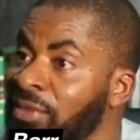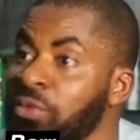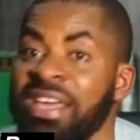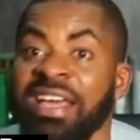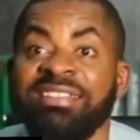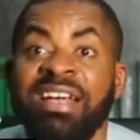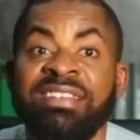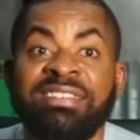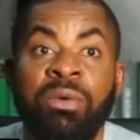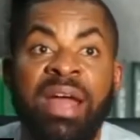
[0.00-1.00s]
Wike is the
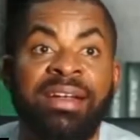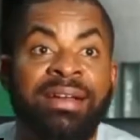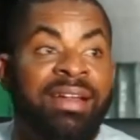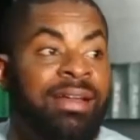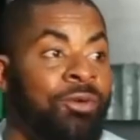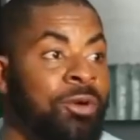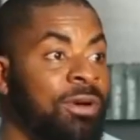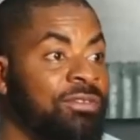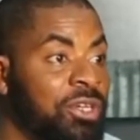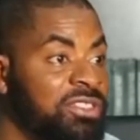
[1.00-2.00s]
reason why they raided the home
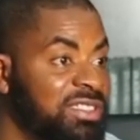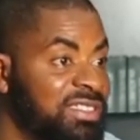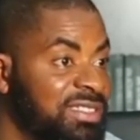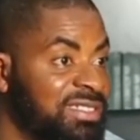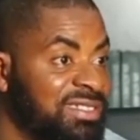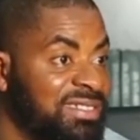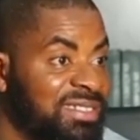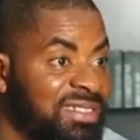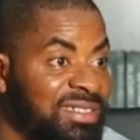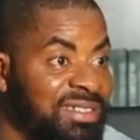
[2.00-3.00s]
of judges.
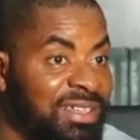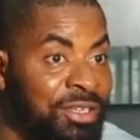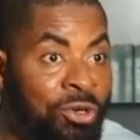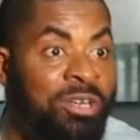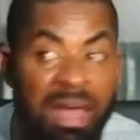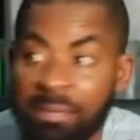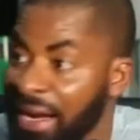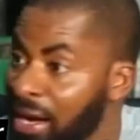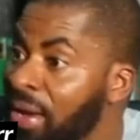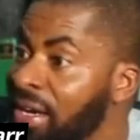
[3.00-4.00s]
You remember
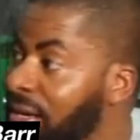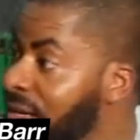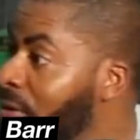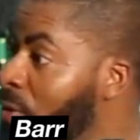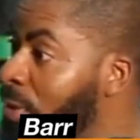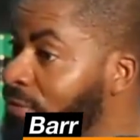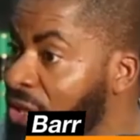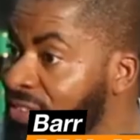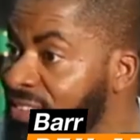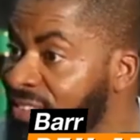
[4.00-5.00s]
now when they raided the home of
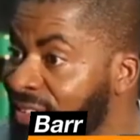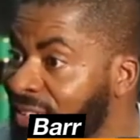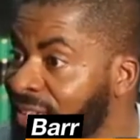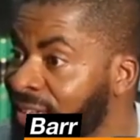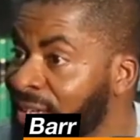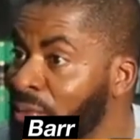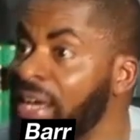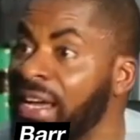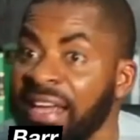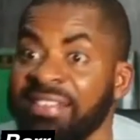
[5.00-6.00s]
judges.
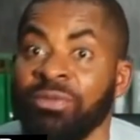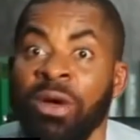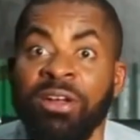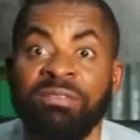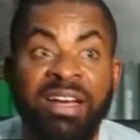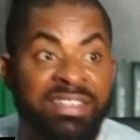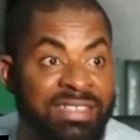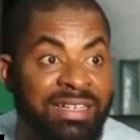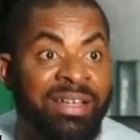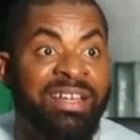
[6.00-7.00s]
Wike is one of the
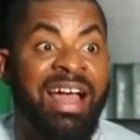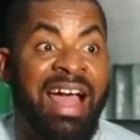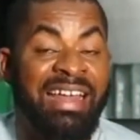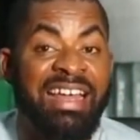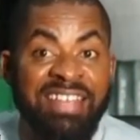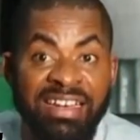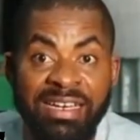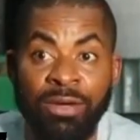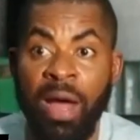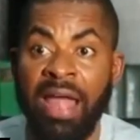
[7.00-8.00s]
reasons,
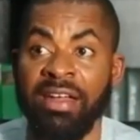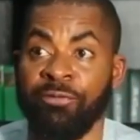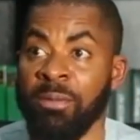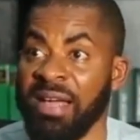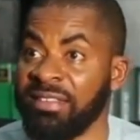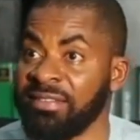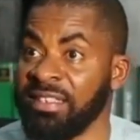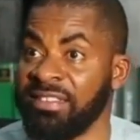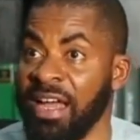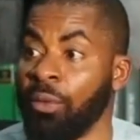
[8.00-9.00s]
allegedly, why the former
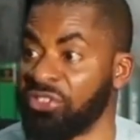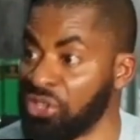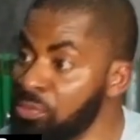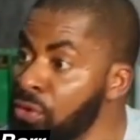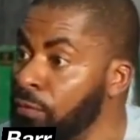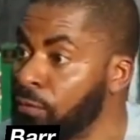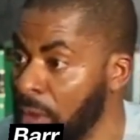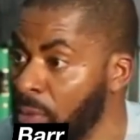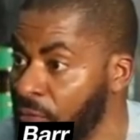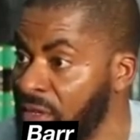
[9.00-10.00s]
CCJN was removed
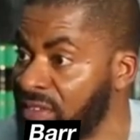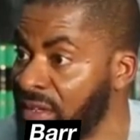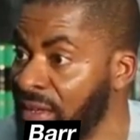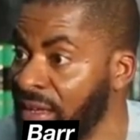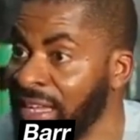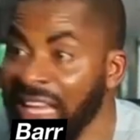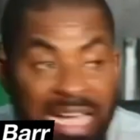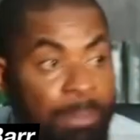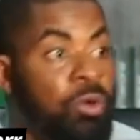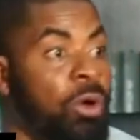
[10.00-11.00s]
from office. He
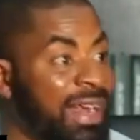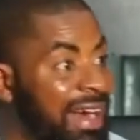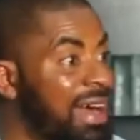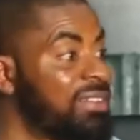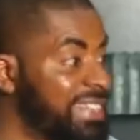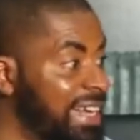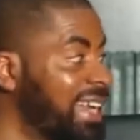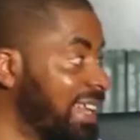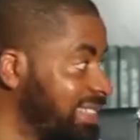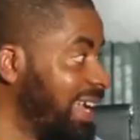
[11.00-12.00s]
kept going around saying
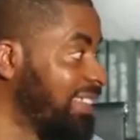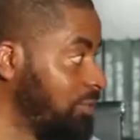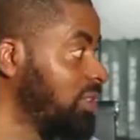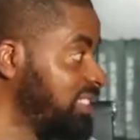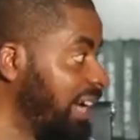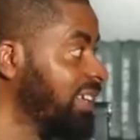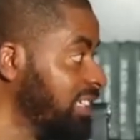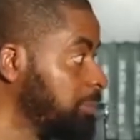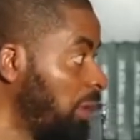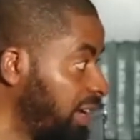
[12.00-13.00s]
that he has judiciary in
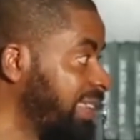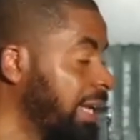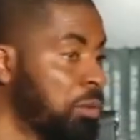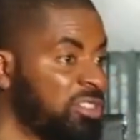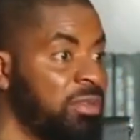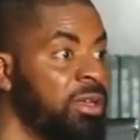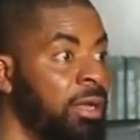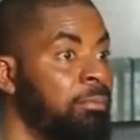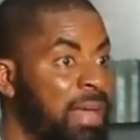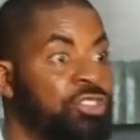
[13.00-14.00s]
his pocket and he was
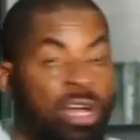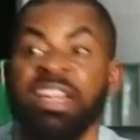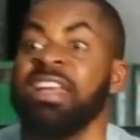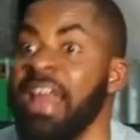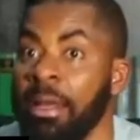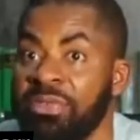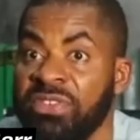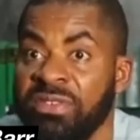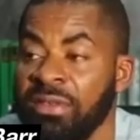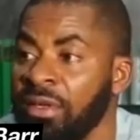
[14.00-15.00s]
mentioning
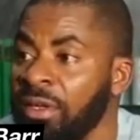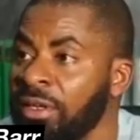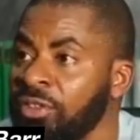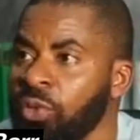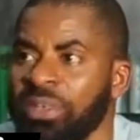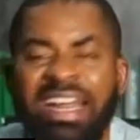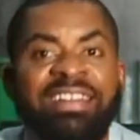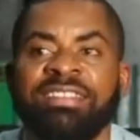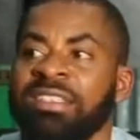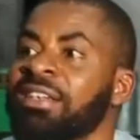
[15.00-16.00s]
names. So
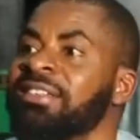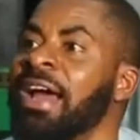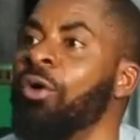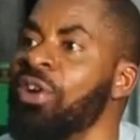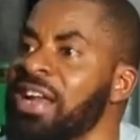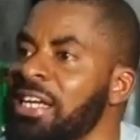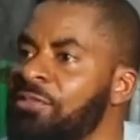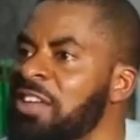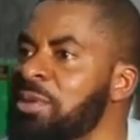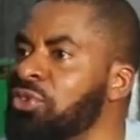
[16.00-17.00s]
there is the only
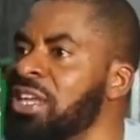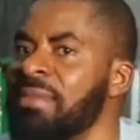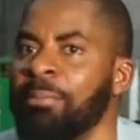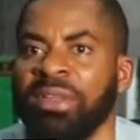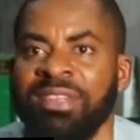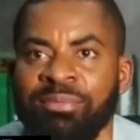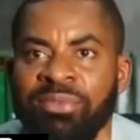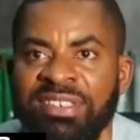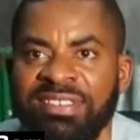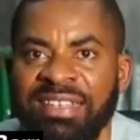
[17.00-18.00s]
difference between him and
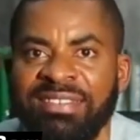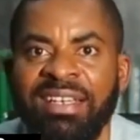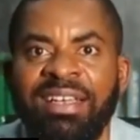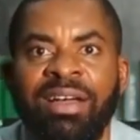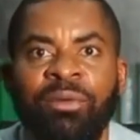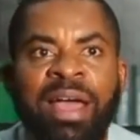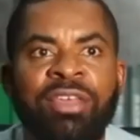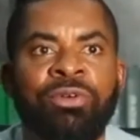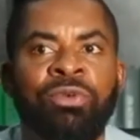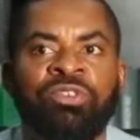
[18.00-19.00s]
Portable is that when
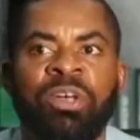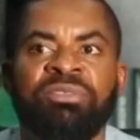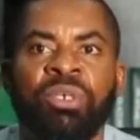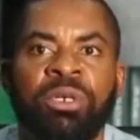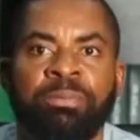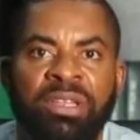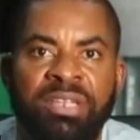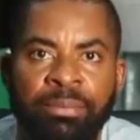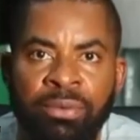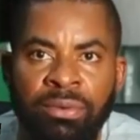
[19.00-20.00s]
you do something with
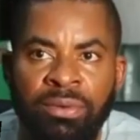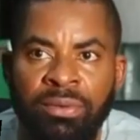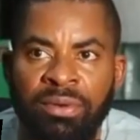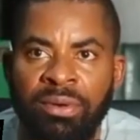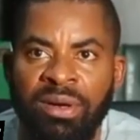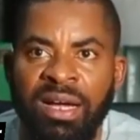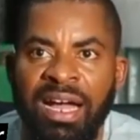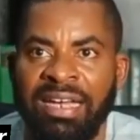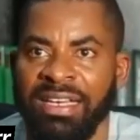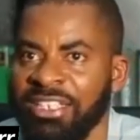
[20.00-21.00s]
Portable,
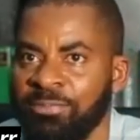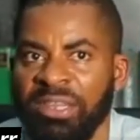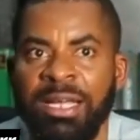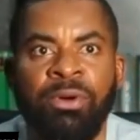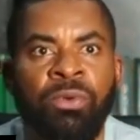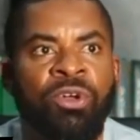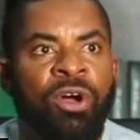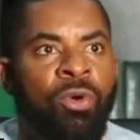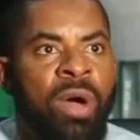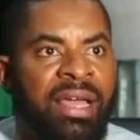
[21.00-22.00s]
at least Portable will not
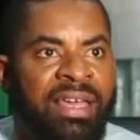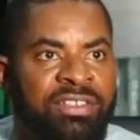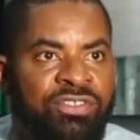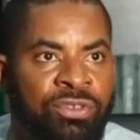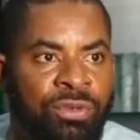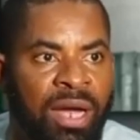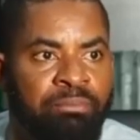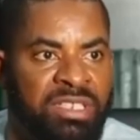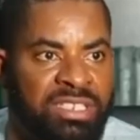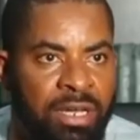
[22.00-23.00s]
go against you and
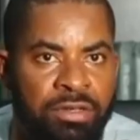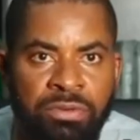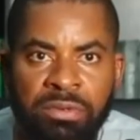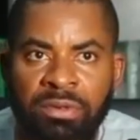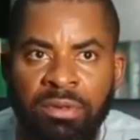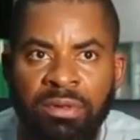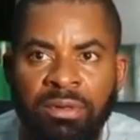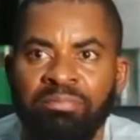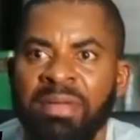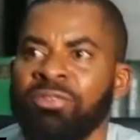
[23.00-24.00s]
betray you.
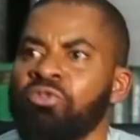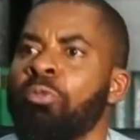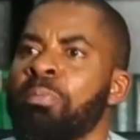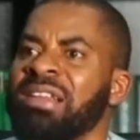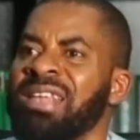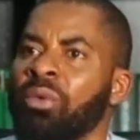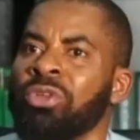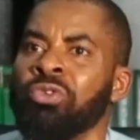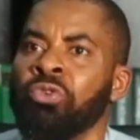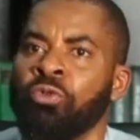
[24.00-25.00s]
But no matter
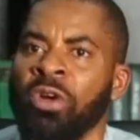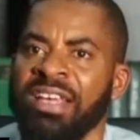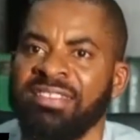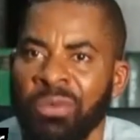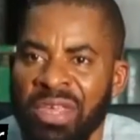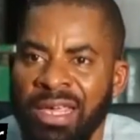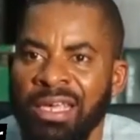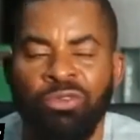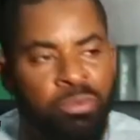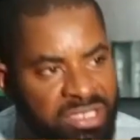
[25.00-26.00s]
what you do for Nyesom Wike,
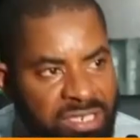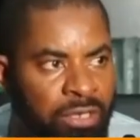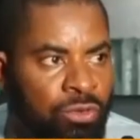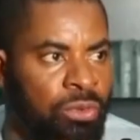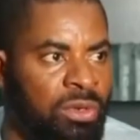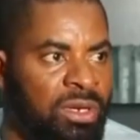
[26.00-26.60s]
he will betray you.